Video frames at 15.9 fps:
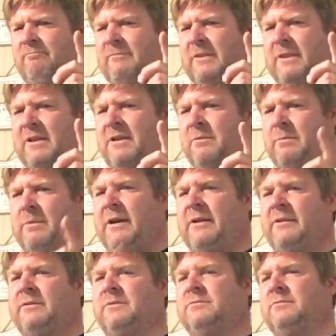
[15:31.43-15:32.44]
Think
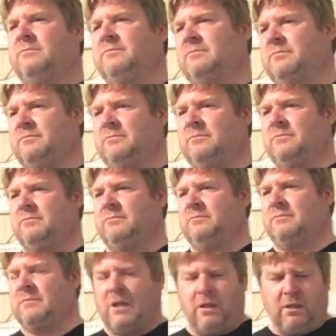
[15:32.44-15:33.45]
about it.
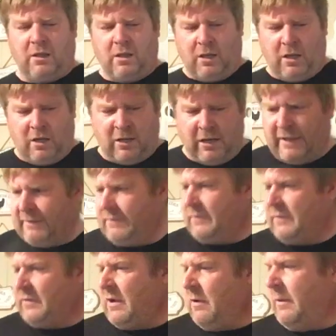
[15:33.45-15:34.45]
All right,
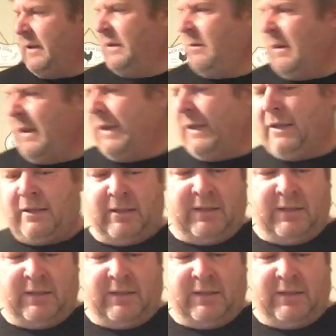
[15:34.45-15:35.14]
so anyway,